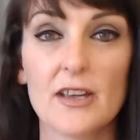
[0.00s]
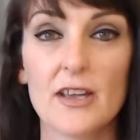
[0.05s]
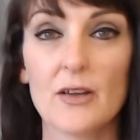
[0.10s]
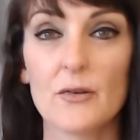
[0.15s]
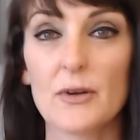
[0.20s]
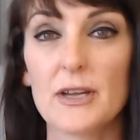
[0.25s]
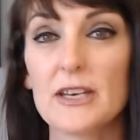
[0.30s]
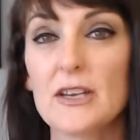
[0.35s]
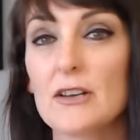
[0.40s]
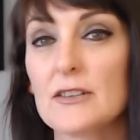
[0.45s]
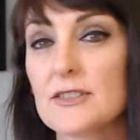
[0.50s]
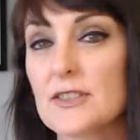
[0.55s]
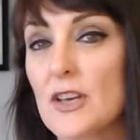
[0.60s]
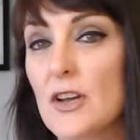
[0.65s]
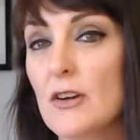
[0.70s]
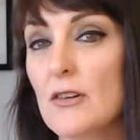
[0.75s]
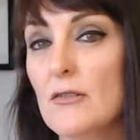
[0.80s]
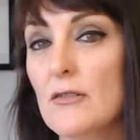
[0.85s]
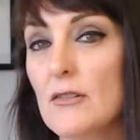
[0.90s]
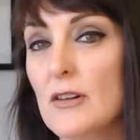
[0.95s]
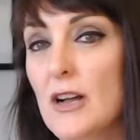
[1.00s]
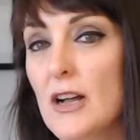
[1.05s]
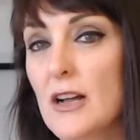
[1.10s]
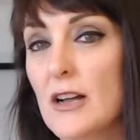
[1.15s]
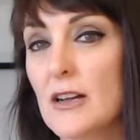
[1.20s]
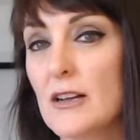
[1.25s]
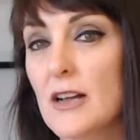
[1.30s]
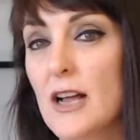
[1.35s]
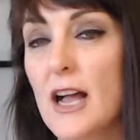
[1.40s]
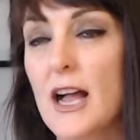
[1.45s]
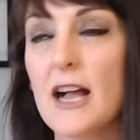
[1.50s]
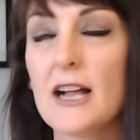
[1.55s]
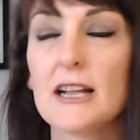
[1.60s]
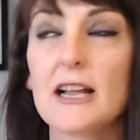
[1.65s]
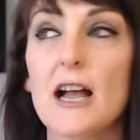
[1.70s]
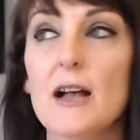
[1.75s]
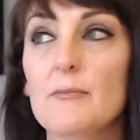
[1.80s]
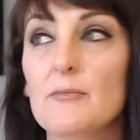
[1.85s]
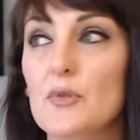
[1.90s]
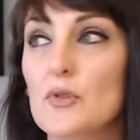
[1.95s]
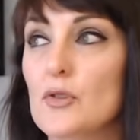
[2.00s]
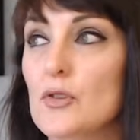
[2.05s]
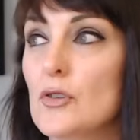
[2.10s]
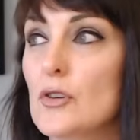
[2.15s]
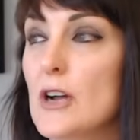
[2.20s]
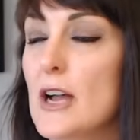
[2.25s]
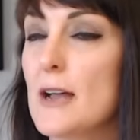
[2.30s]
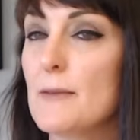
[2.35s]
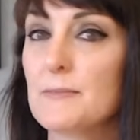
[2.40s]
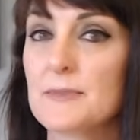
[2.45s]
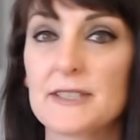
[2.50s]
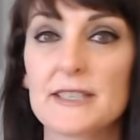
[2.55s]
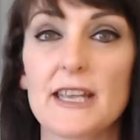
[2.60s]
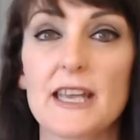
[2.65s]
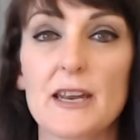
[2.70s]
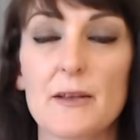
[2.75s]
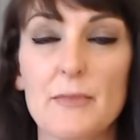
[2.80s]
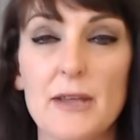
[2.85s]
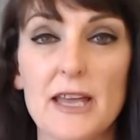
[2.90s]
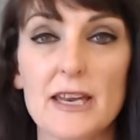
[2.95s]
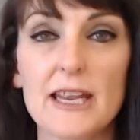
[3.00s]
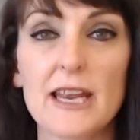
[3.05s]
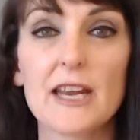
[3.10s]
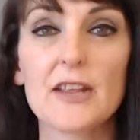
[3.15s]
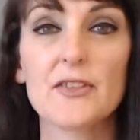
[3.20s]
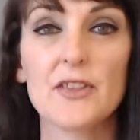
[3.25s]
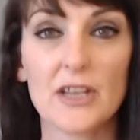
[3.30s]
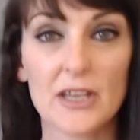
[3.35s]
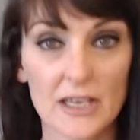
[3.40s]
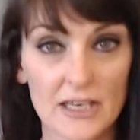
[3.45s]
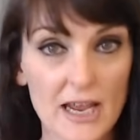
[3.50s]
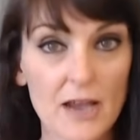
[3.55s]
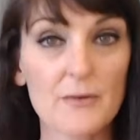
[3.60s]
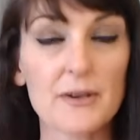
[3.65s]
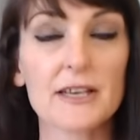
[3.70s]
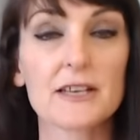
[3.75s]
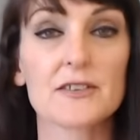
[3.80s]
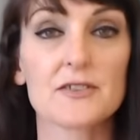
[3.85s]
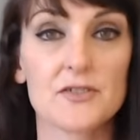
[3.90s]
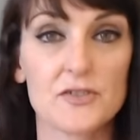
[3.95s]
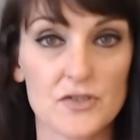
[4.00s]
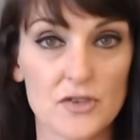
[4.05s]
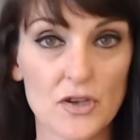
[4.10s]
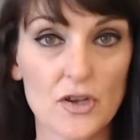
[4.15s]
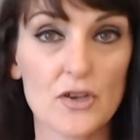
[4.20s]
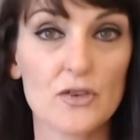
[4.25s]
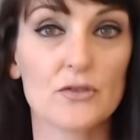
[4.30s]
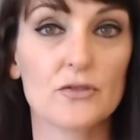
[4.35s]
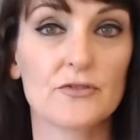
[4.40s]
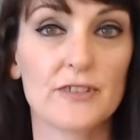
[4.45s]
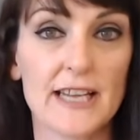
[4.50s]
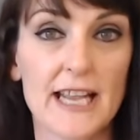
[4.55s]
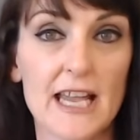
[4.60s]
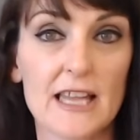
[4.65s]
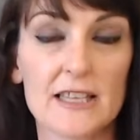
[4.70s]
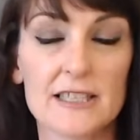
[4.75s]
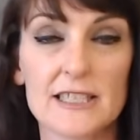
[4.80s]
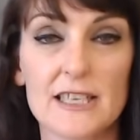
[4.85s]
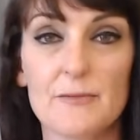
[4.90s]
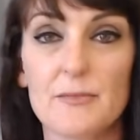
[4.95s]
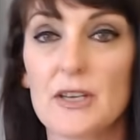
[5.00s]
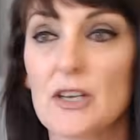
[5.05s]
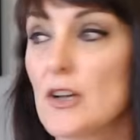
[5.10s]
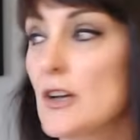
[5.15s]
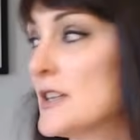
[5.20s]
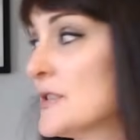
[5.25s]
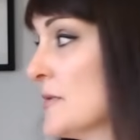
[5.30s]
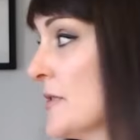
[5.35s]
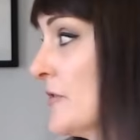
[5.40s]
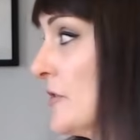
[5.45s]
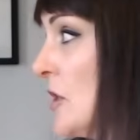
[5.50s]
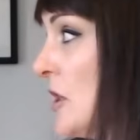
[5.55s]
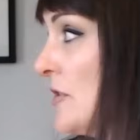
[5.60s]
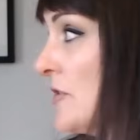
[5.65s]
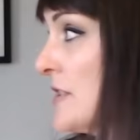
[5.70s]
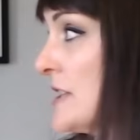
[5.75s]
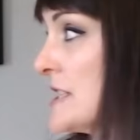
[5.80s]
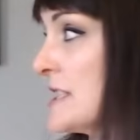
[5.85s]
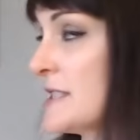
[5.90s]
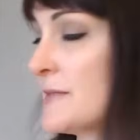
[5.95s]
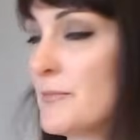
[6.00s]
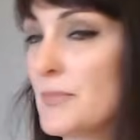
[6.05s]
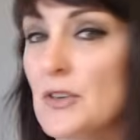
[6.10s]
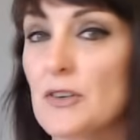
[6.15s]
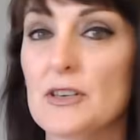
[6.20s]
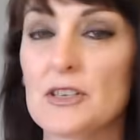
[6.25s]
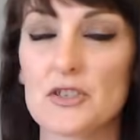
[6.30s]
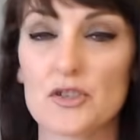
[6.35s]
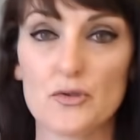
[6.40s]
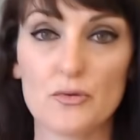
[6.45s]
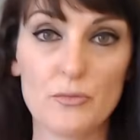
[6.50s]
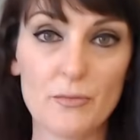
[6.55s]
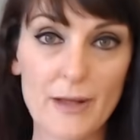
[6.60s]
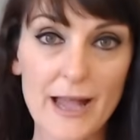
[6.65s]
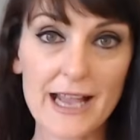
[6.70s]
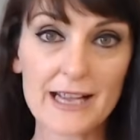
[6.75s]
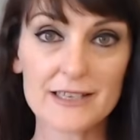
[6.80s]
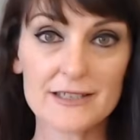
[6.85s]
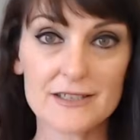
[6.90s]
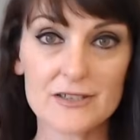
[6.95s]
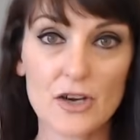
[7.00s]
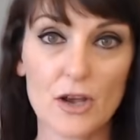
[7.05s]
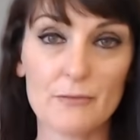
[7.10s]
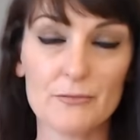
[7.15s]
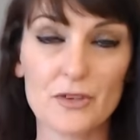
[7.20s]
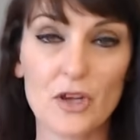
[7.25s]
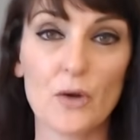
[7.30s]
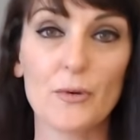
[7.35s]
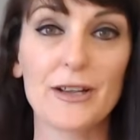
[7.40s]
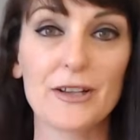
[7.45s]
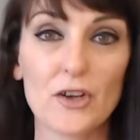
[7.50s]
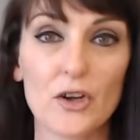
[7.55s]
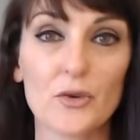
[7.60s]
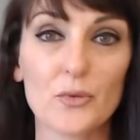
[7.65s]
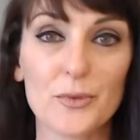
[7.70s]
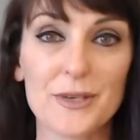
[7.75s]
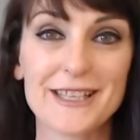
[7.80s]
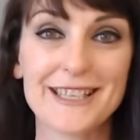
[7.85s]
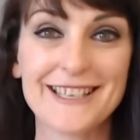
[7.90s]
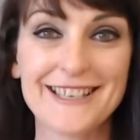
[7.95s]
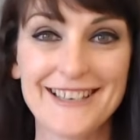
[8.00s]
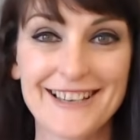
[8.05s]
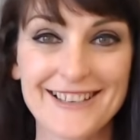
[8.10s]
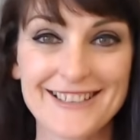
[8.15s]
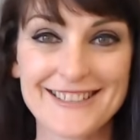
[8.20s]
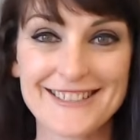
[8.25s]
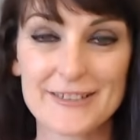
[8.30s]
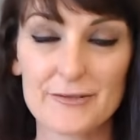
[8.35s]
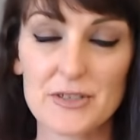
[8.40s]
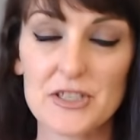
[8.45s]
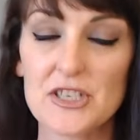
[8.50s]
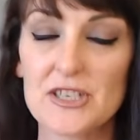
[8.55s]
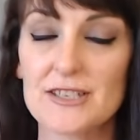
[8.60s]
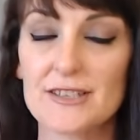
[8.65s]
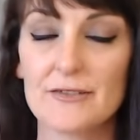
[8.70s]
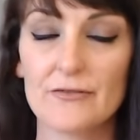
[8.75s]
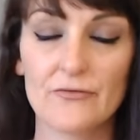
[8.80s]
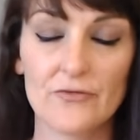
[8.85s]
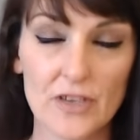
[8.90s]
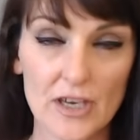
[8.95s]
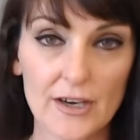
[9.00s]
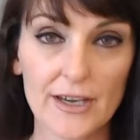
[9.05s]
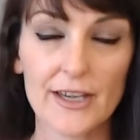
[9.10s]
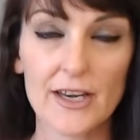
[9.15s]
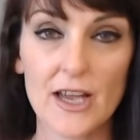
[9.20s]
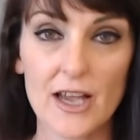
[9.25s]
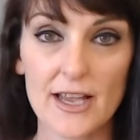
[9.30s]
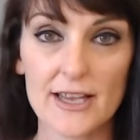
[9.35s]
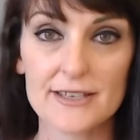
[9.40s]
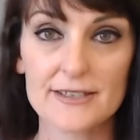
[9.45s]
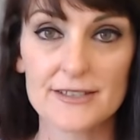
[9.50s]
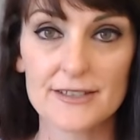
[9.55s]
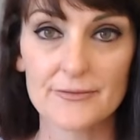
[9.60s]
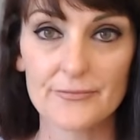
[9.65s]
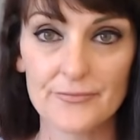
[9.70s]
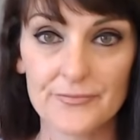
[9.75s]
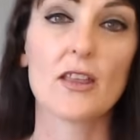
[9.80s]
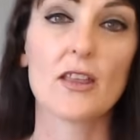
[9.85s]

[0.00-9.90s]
We're not so hung up or upset about anything in our external reality because we've got this spiritual backstop going on within us, which is very nice